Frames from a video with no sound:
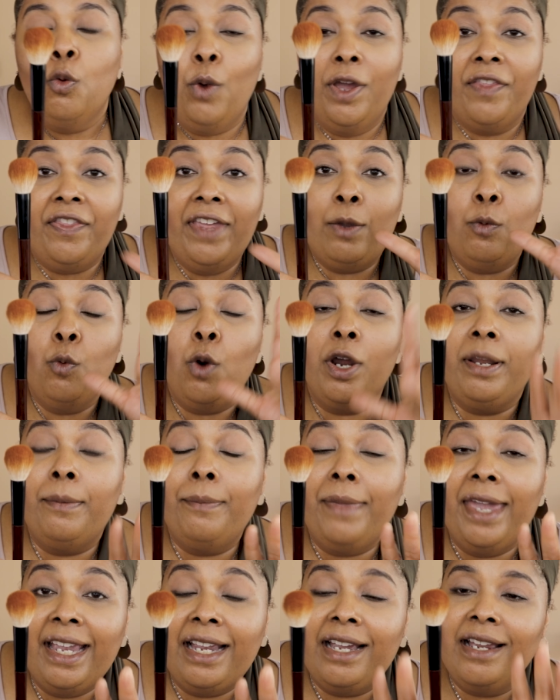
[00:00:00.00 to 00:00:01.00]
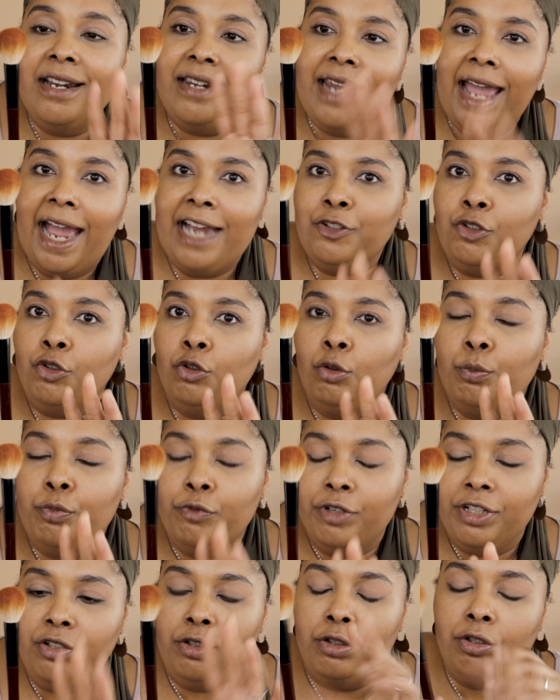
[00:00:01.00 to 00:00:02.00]
When they want to make natural
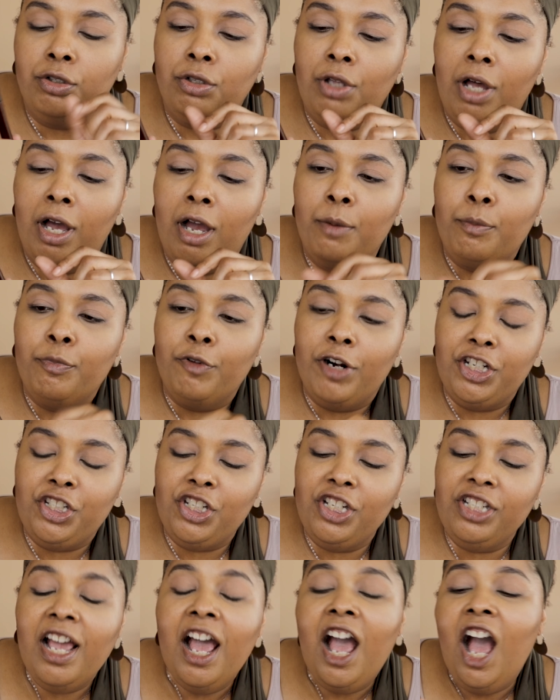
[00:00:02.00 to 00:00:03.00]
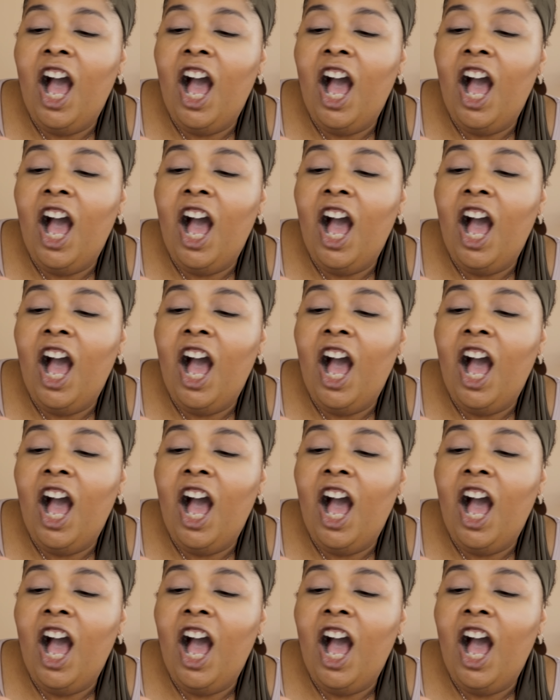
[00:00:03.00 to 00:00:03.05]
bristle brushes,